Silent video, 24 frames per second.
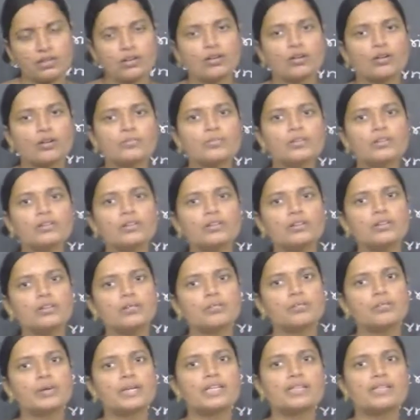of
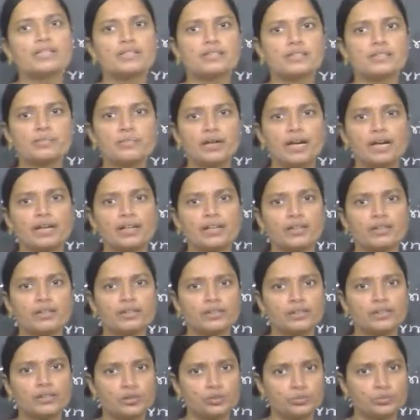the
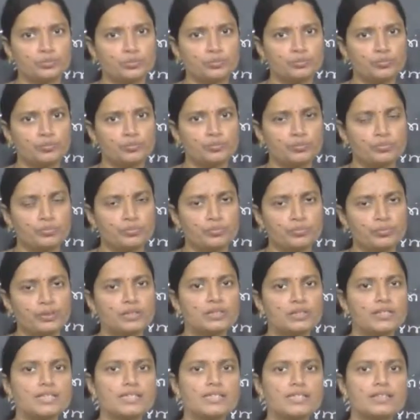meristematic tissue.
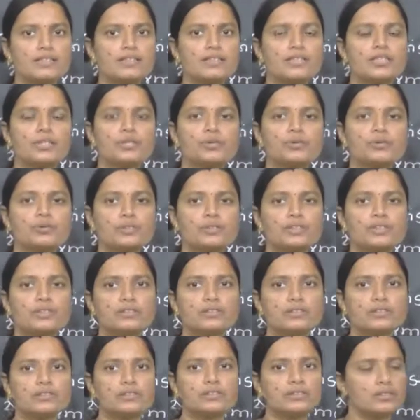And this tissue
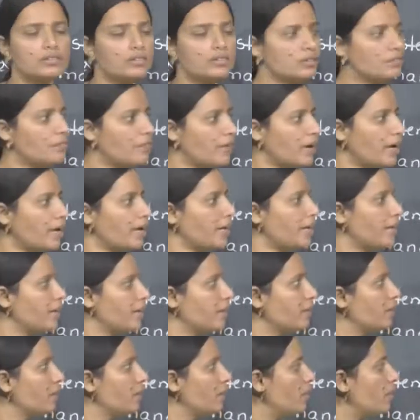is
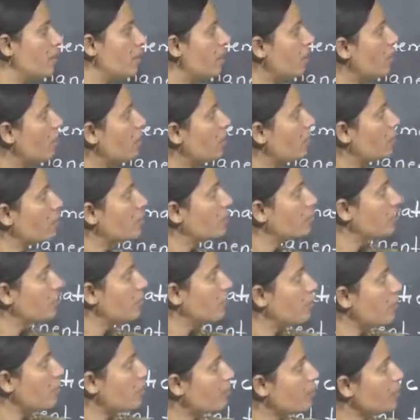divided or
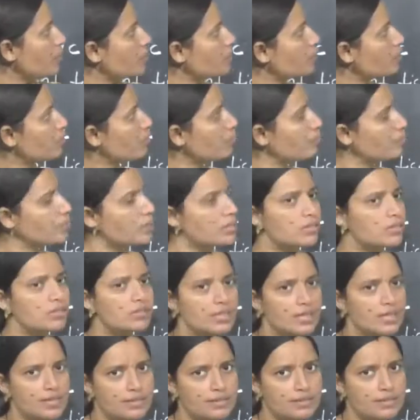the formation of the
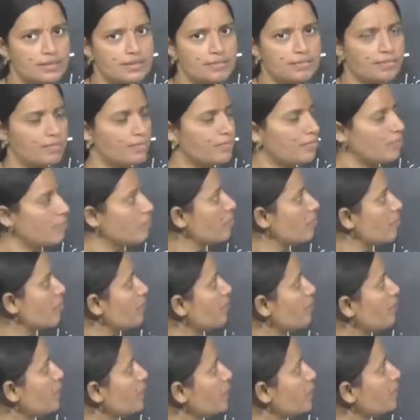cells.
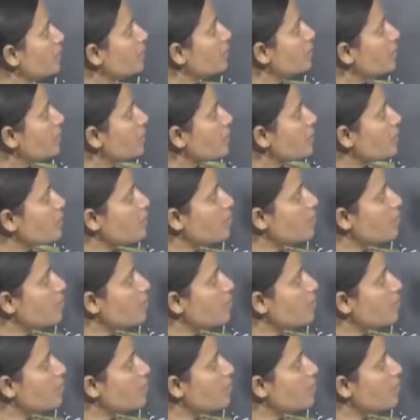Means this